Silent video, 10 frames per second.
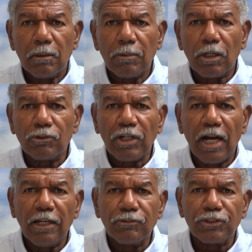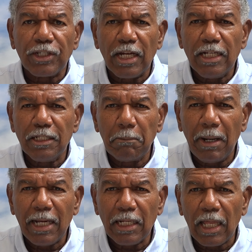Because I have shined
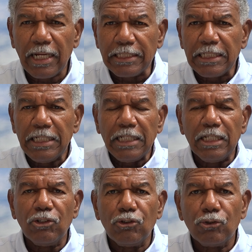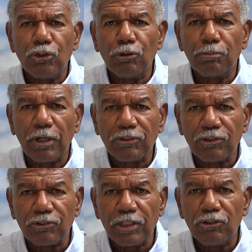my light into your
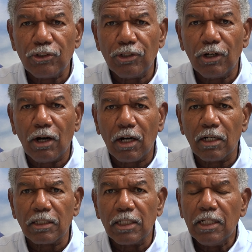presence, into your heart,